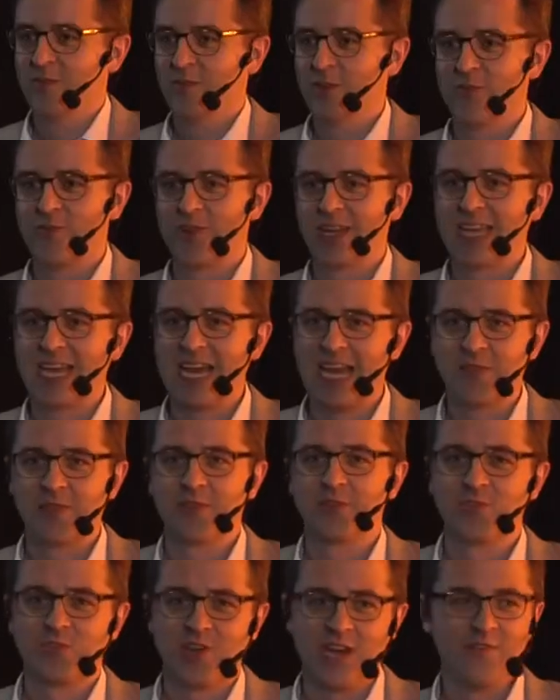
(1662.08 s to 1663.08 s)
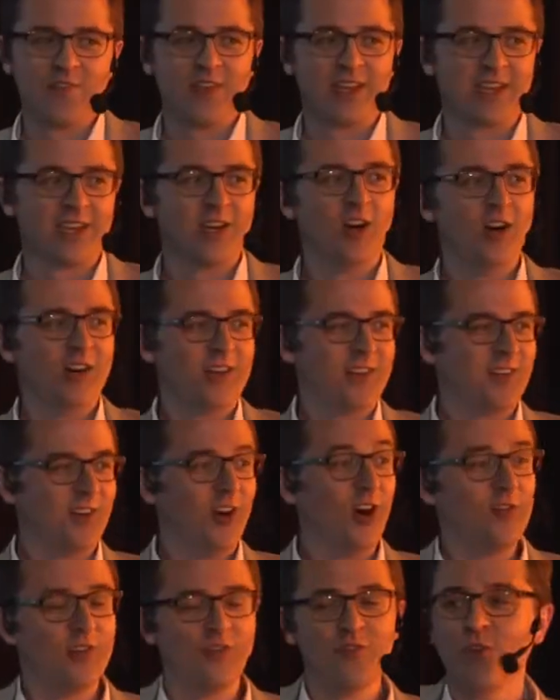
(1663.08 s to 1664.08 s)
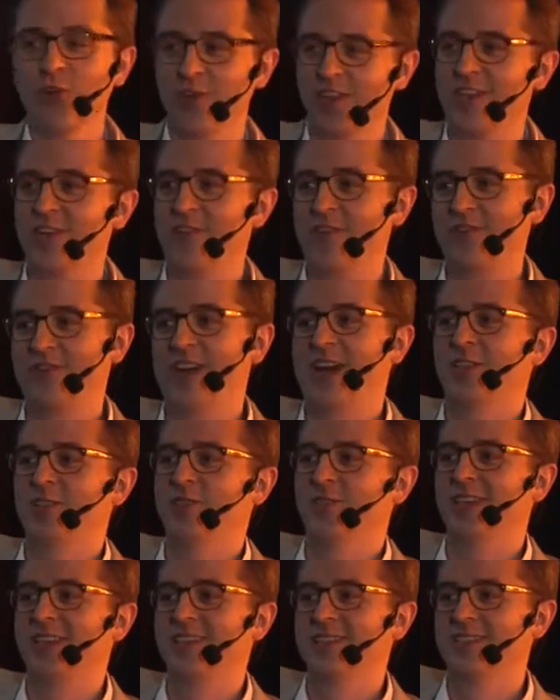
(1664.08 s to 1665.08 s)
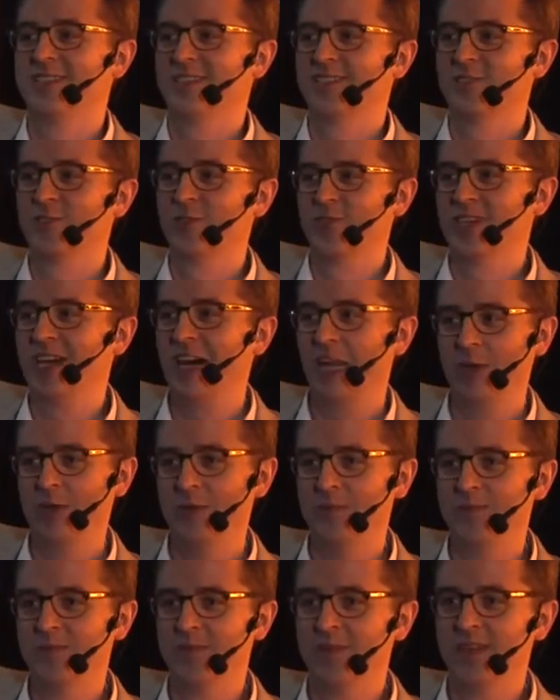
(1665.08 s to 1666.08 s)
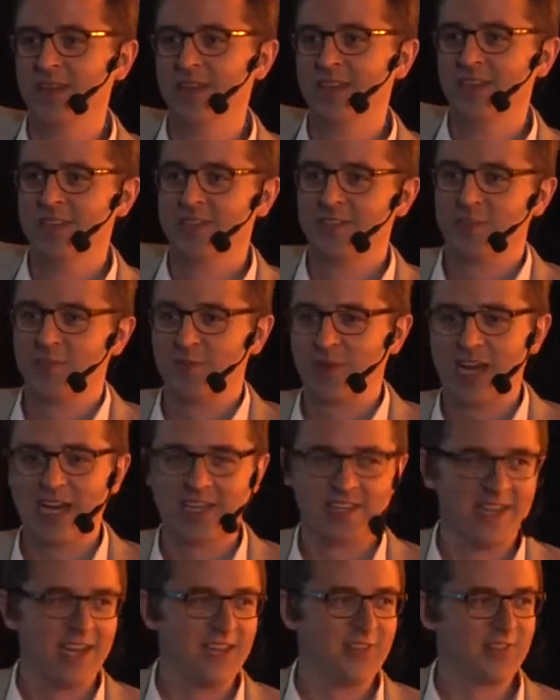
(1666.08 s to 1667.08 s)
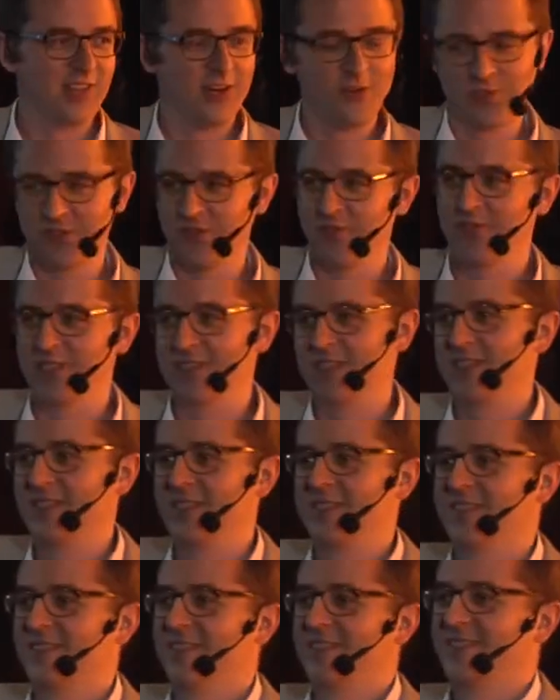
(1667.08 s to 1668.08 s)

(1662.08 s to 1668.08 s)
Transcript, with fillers: We already had the traffic of a full year of Actuate's Kortalo. So we had nine thousand visits